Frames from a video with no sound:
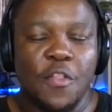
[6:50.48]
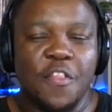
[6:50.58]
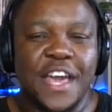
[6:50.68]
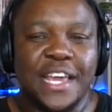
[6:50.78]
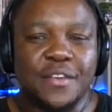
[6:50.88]

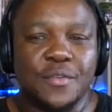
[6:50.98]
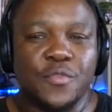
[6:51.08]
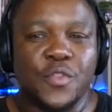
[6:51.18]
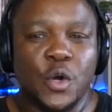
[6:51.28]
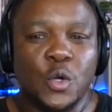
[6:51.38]
that
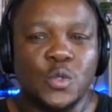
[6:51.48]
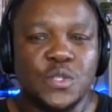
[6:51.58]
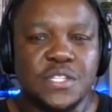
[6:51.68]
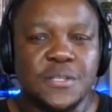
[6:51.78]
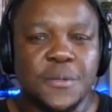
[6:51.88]

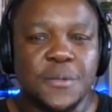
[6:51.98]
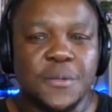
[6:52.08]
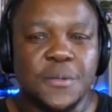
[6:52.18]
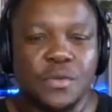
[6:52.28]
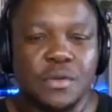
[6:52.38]
those,
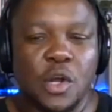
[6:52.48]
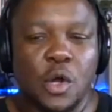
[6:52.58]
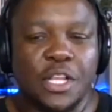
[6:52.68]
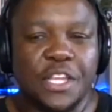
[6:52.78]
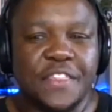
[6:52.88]

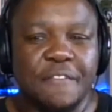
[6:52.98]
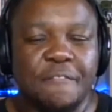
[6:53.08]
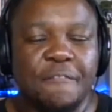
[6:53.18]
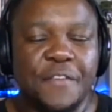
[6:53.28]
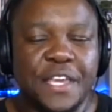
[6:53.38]
call it the
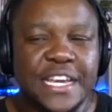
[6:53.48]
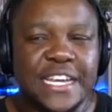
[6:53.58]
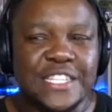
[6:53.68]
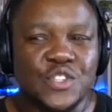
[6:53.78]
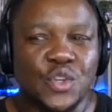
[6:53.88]

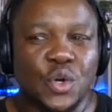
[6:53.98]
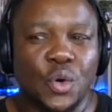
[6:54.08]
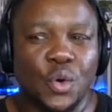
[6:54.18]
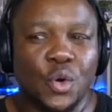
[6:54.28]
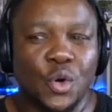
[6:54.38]
fears
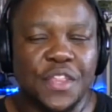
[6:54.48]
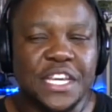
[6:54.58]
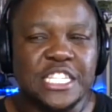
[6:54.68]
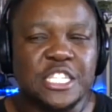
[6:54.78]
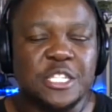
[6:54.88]
or the
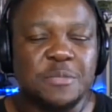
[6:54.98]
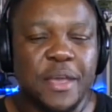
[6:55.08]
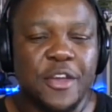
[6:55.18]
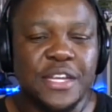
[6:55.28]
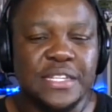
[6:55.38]

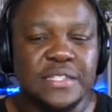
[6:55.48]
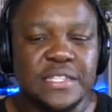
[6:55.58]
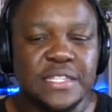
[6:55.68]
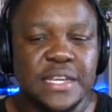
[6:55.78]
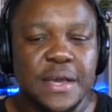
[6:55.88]

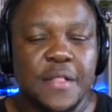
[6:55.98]
experience,